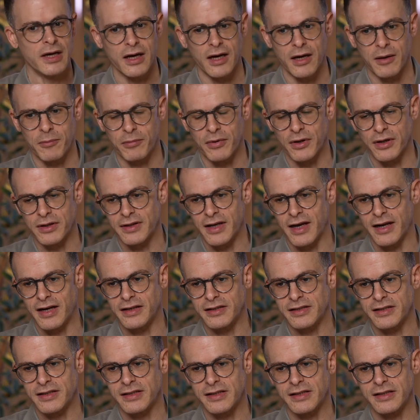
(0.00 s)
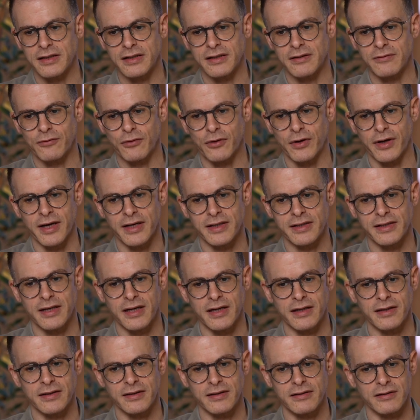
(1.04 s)
But analysts forecast that
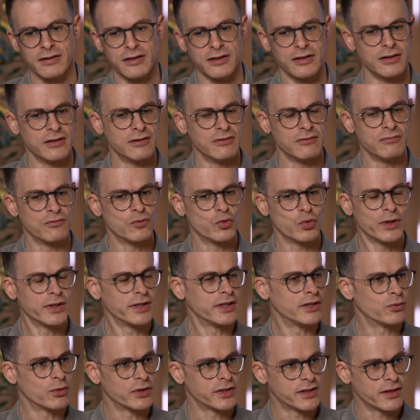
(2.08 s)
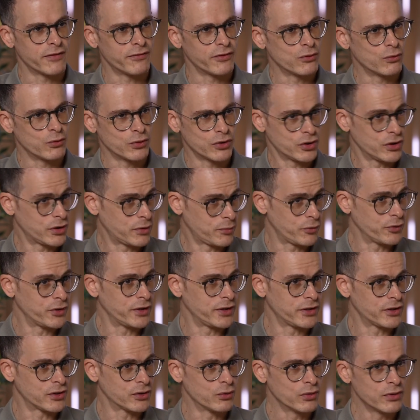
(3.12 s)
in 2027, which is pretty
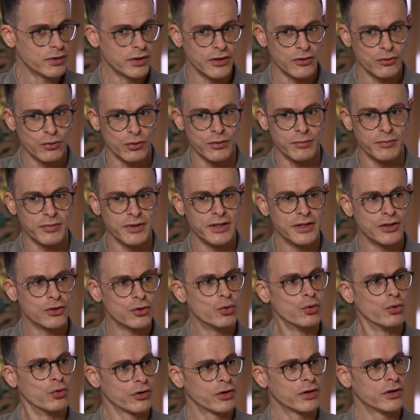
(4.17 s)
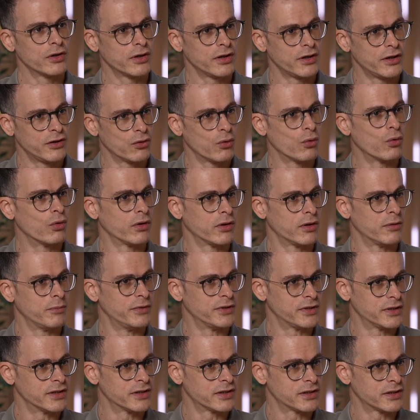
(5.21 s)
soon, it would be core in all the
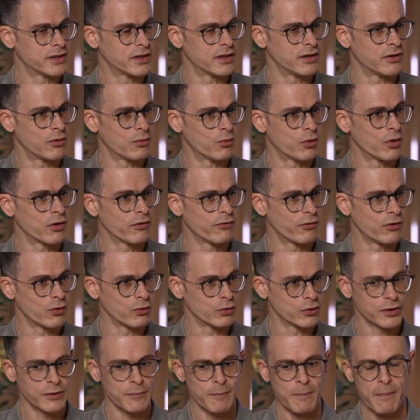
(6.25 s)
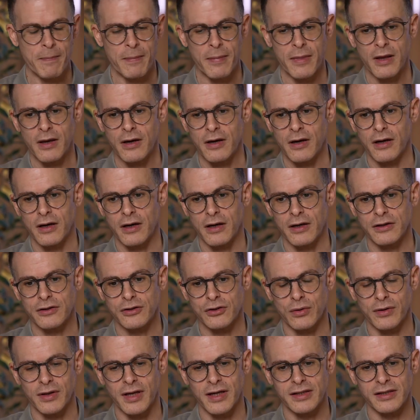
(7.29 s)
business workflows. So
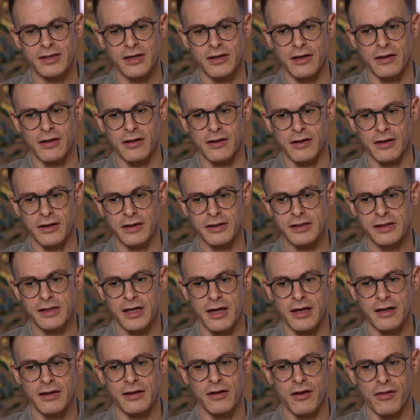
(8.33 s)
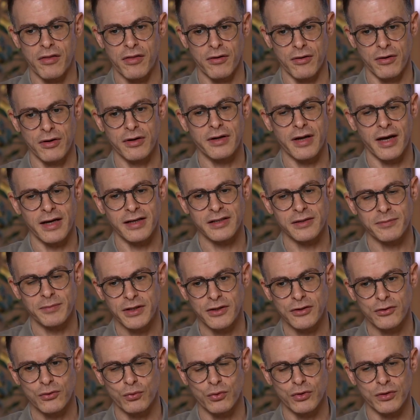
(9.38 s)
that's another thing. And the third
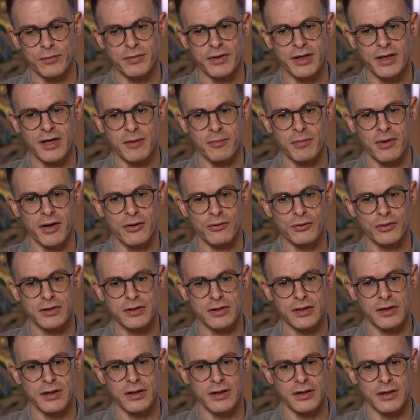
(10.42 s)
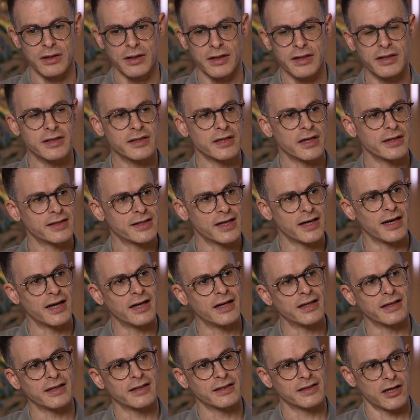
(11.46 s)
aspect would be about insights and
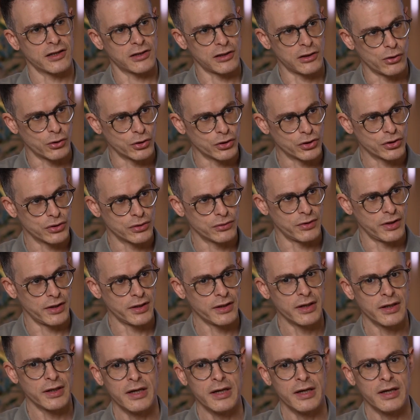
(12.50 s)
analytics at large, right?